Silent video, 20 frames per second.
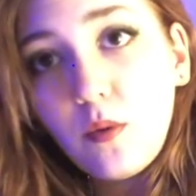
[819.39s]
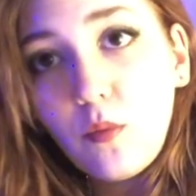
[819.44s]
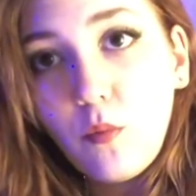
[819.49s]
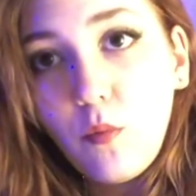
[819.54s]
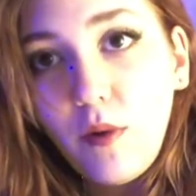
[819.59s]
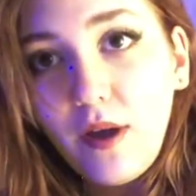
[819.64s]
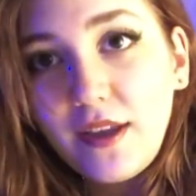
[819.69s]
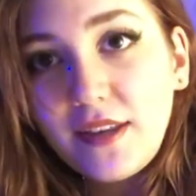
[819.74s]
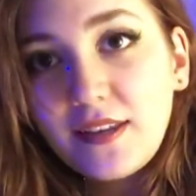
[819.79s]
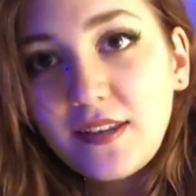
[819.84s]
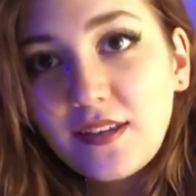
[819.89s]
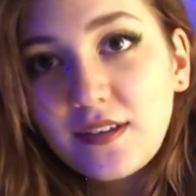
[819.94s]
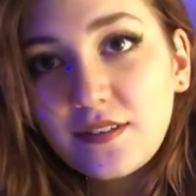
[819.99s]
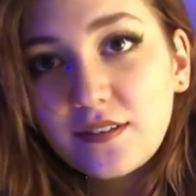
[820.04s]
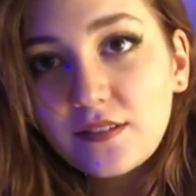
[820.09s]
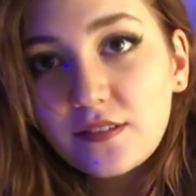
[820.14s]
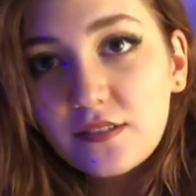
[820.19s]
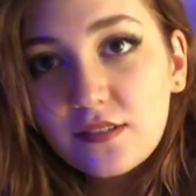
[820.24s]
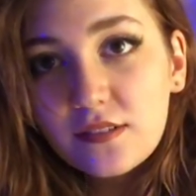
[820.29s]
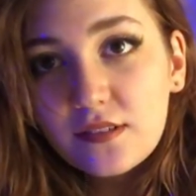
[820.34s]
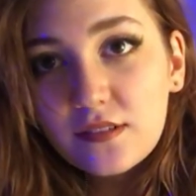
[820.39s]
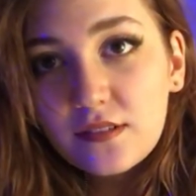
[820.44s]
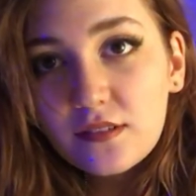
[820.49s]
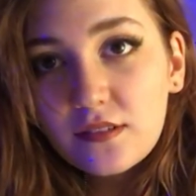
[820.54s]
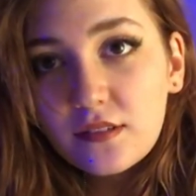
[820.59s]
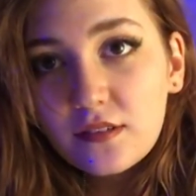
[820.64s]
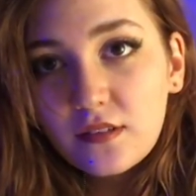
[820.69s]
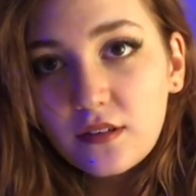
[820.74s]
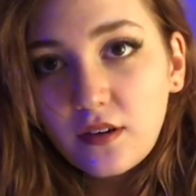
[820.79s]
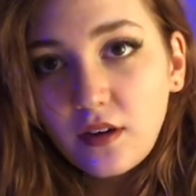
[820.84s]
white nails
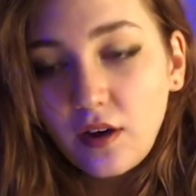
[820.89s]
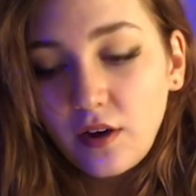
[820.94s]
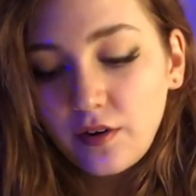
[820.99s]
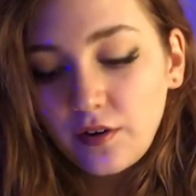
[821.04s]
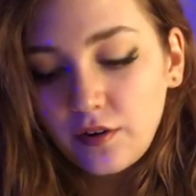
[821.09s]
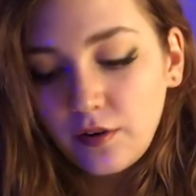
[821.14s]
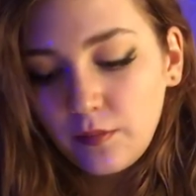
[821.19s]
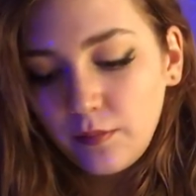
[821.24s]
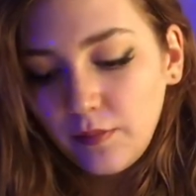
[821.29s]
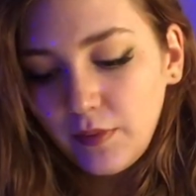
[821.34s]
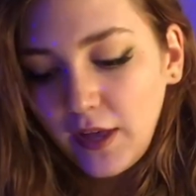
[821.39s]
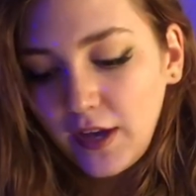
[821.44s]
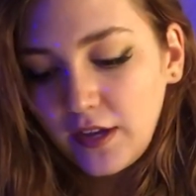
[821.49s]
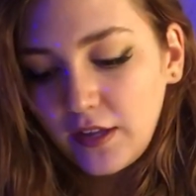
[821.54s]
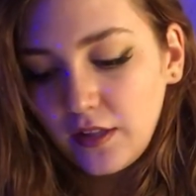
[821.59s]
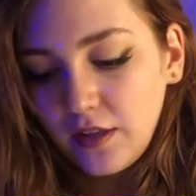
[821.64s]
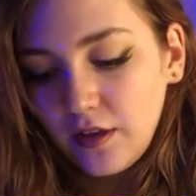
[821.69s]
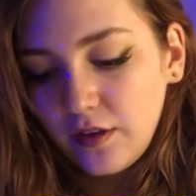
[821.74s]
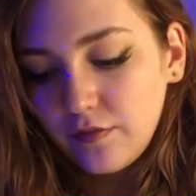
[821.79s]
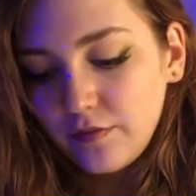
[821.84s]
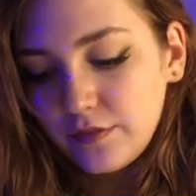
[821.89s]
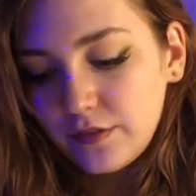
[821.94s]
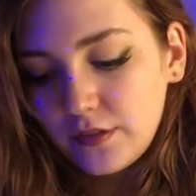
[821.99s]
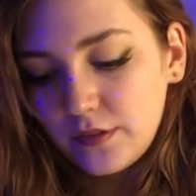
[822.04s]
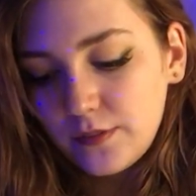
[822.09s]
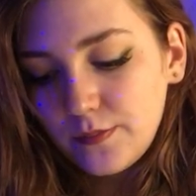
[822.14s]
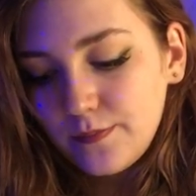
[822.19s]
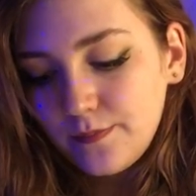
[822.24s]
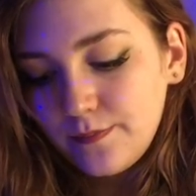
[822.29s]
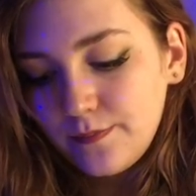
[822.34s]
on her black gloves.